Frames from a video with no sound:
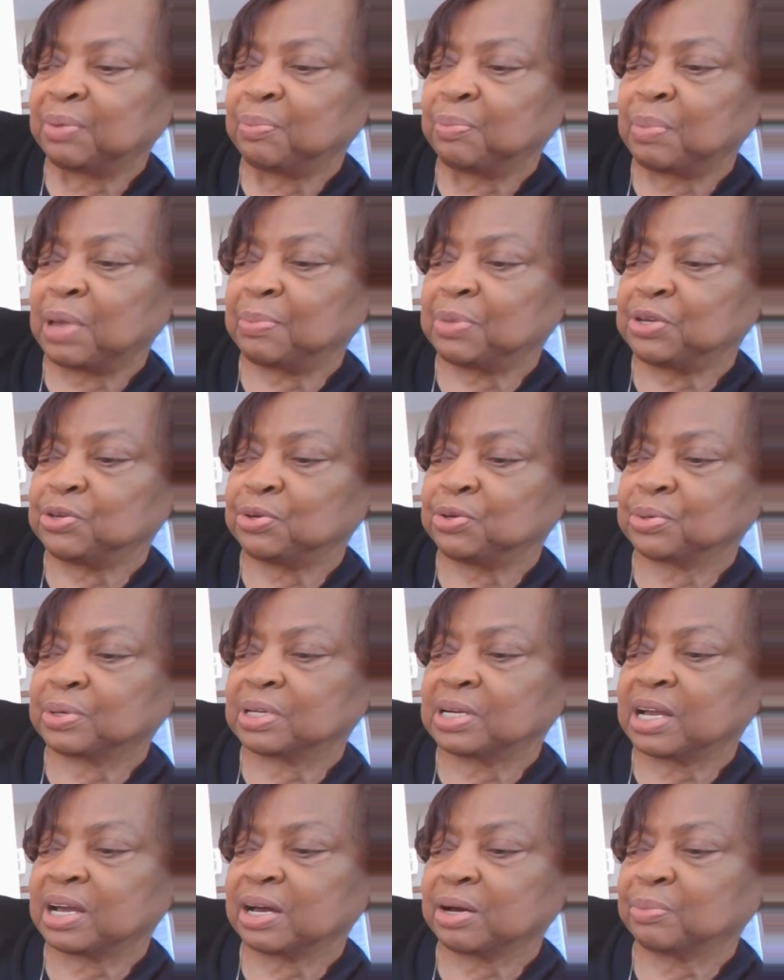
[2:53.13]
Maybe you
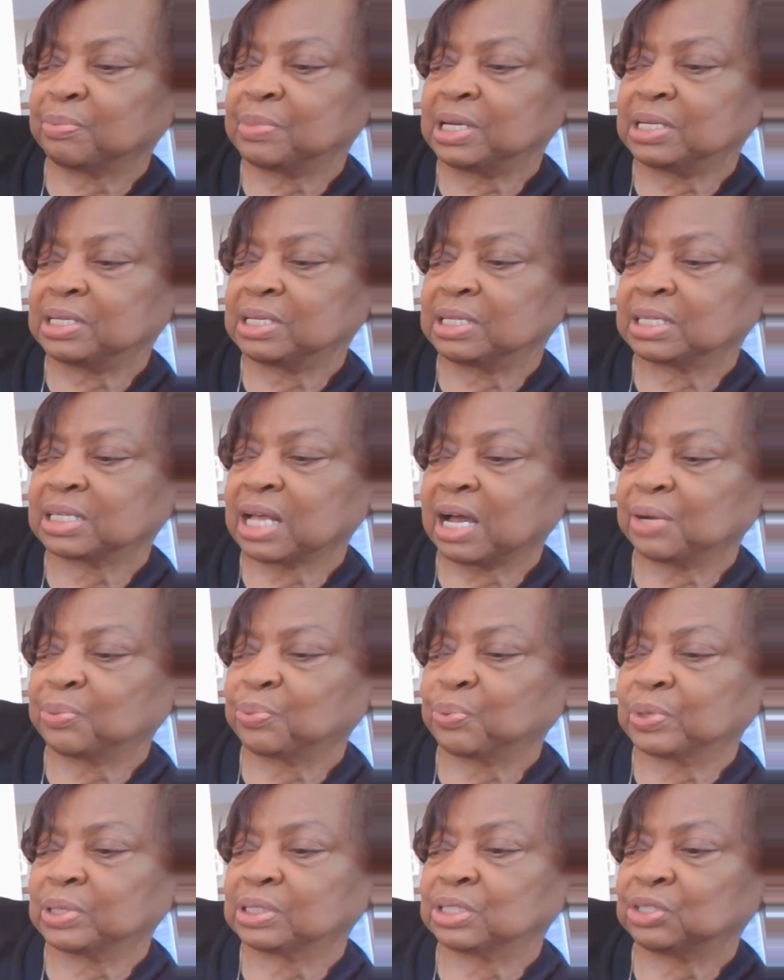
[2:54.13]
can help me decide
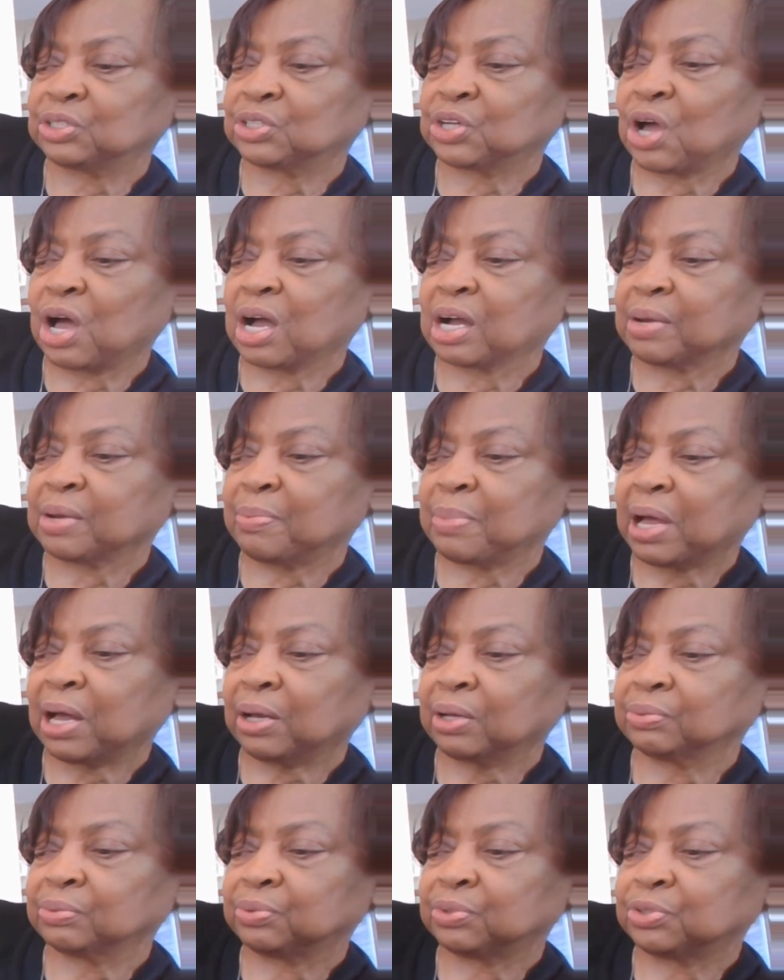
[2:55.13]
what to talk
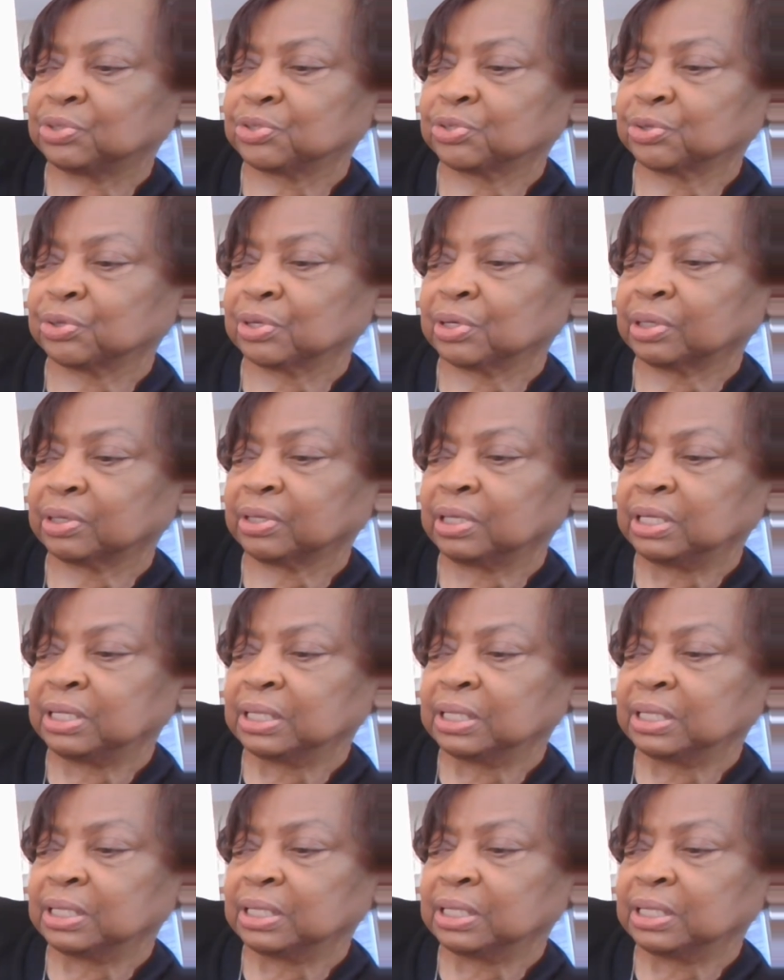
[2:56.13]
about. Zura